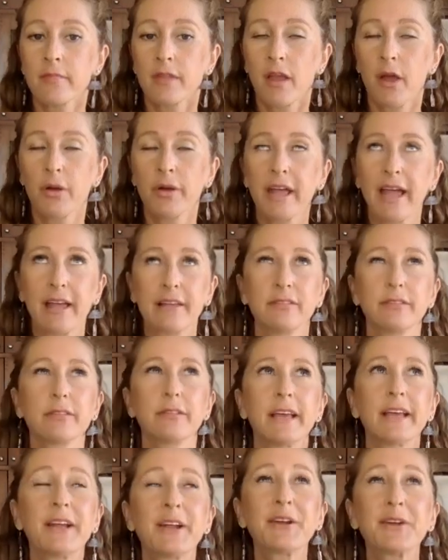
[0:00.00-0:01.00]
Okay,
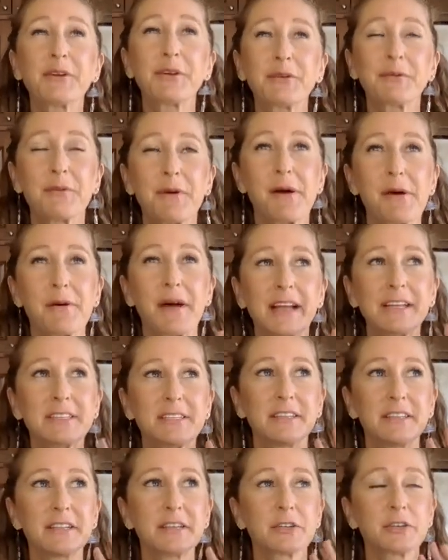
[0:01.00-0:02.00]
I
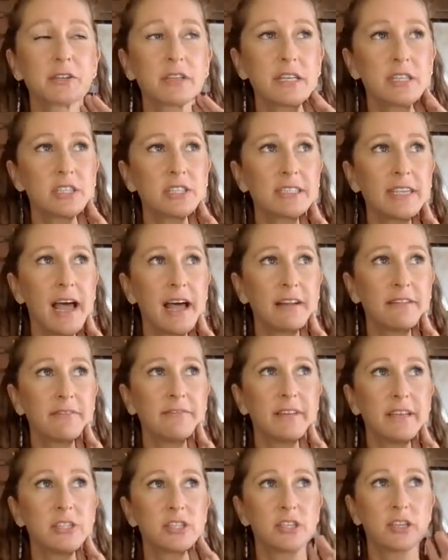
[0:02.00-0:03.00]
literally just had a
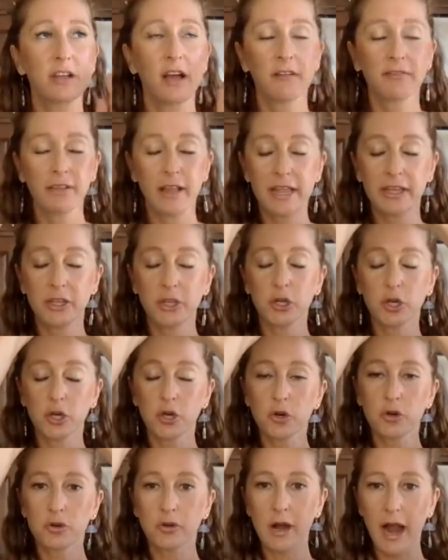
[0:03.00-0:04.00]
vision of like your
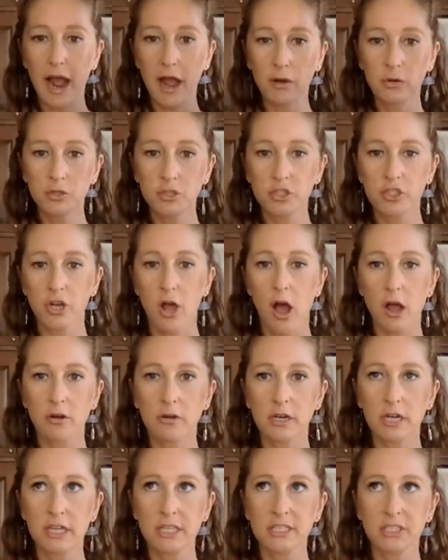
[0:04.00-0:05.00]
crown
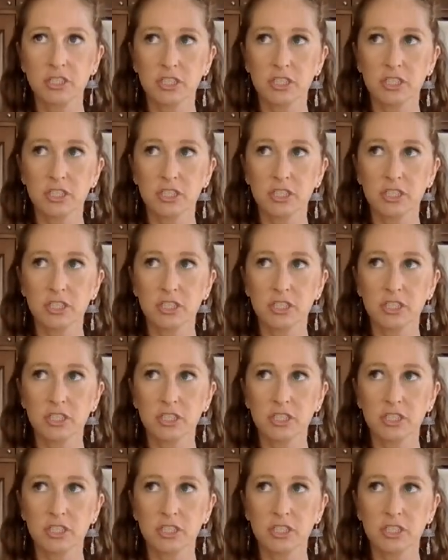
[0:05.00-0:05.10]
chakras